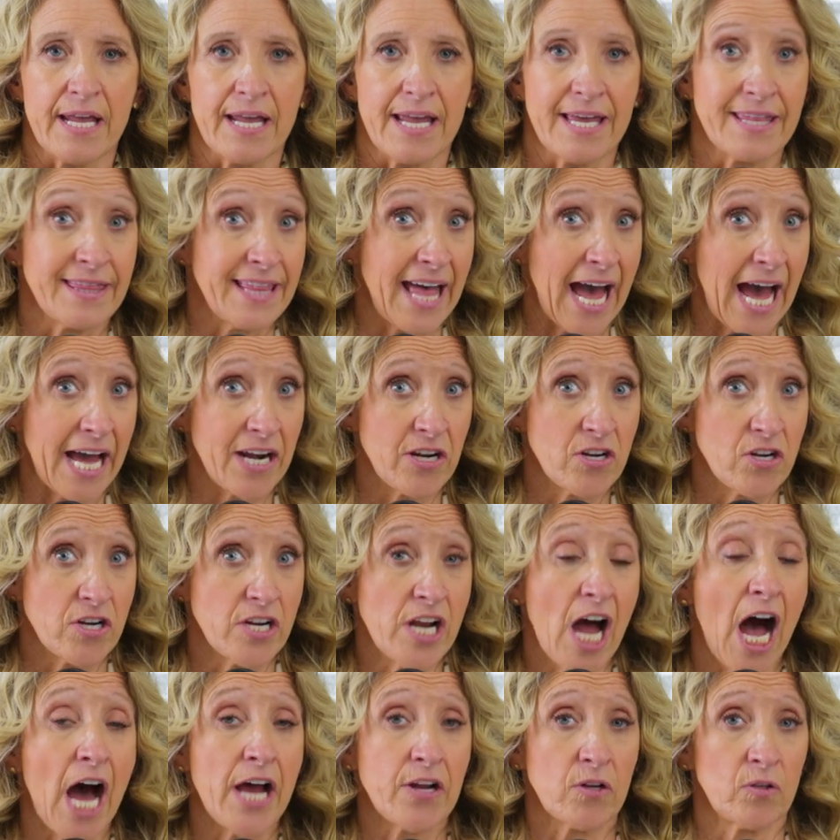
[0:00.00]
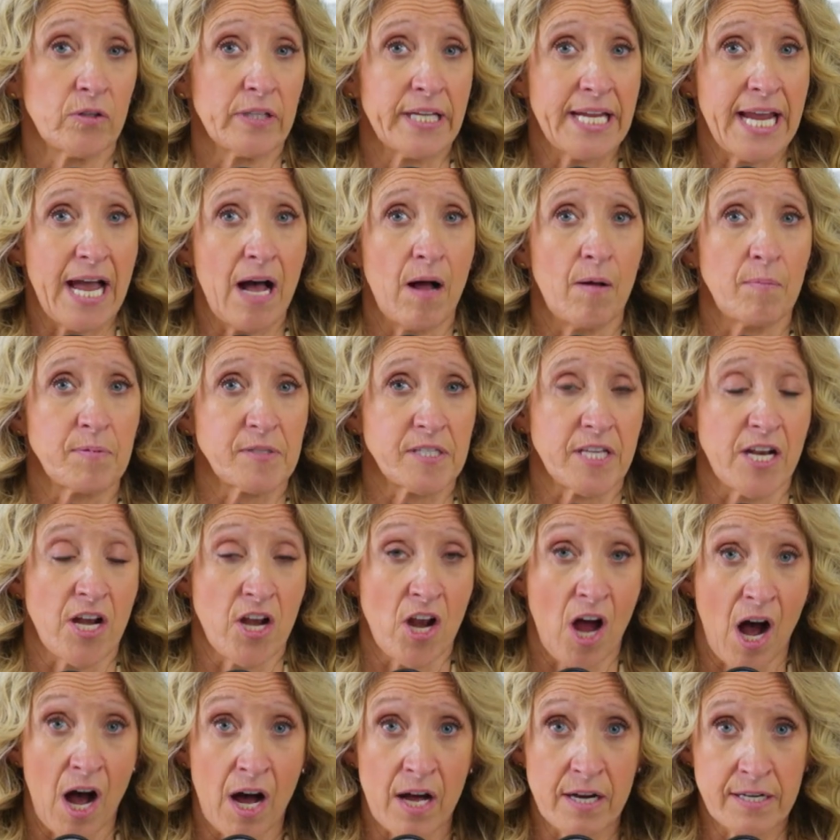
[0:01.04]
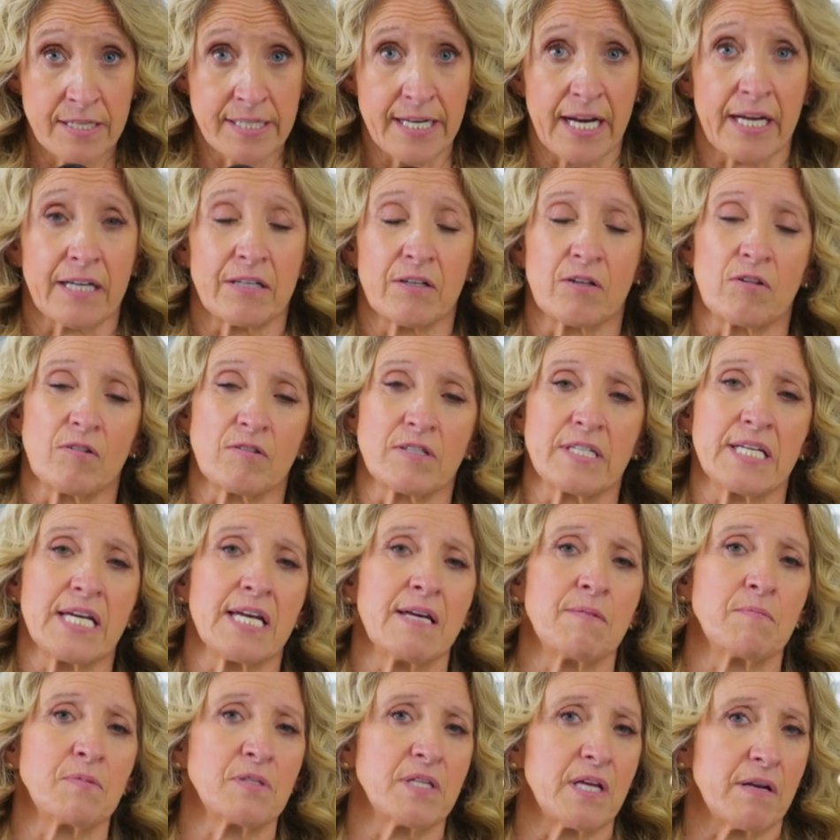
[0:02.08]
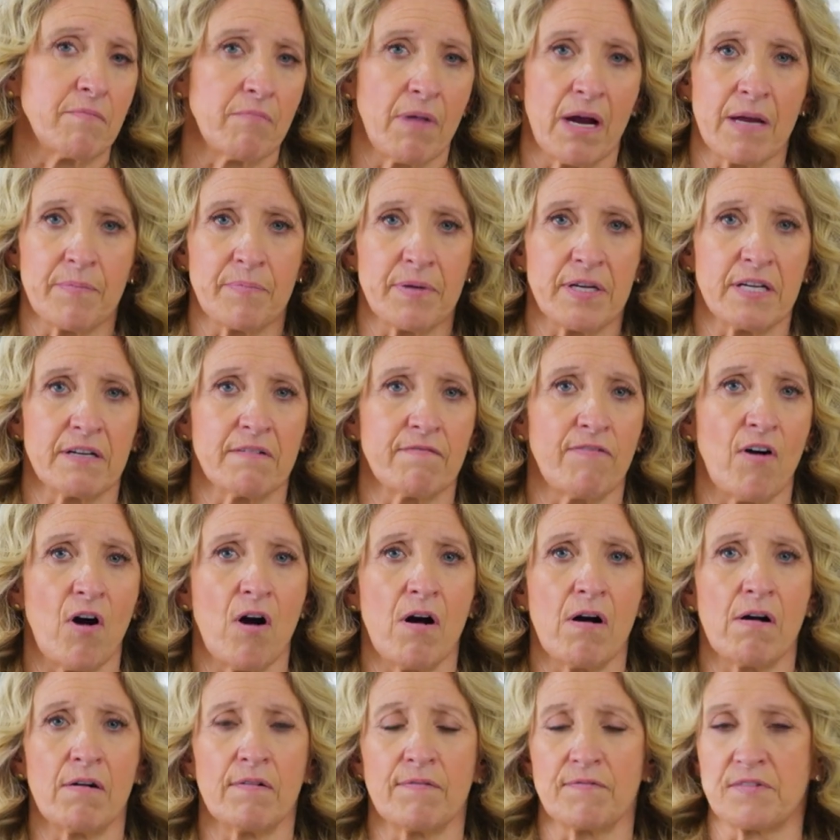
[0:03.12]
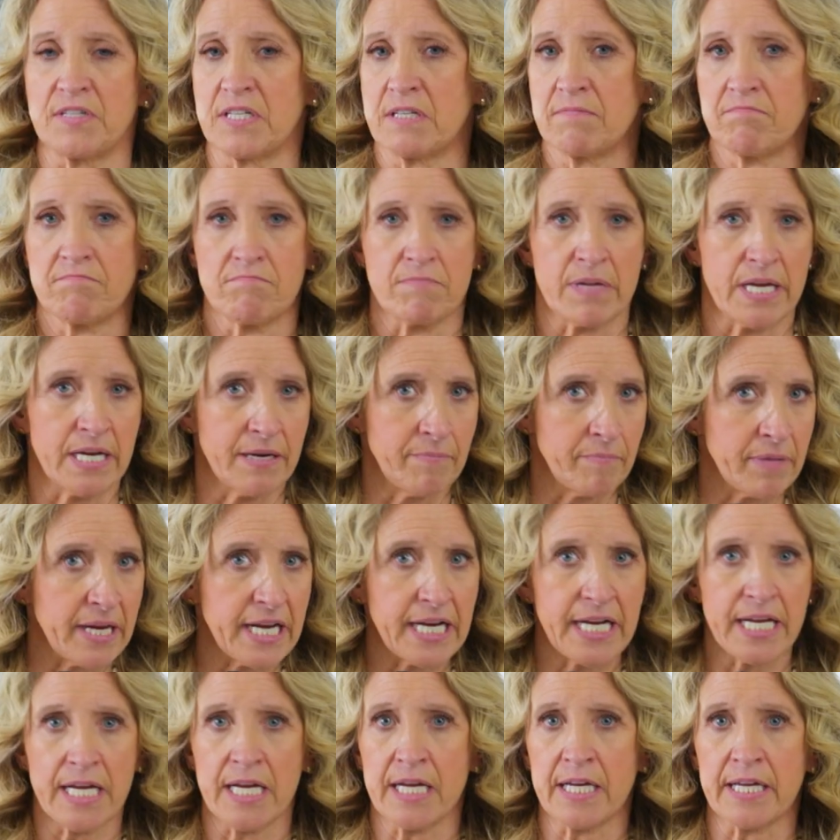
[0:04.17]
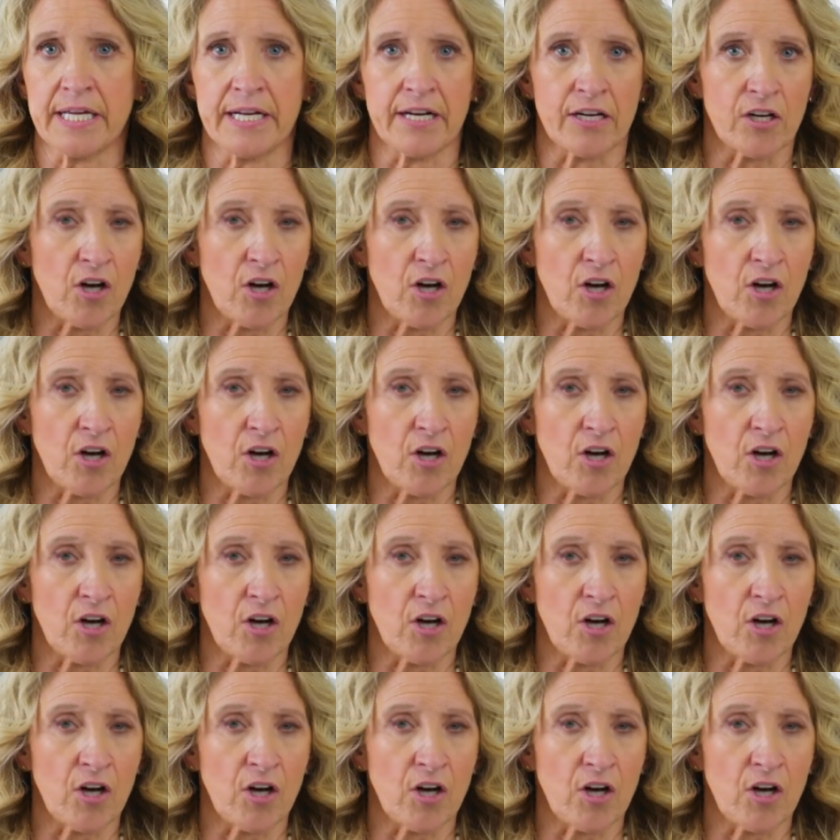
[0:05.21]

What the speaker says: And that not only helps the non-technical teams that might be involved in a meeting, in a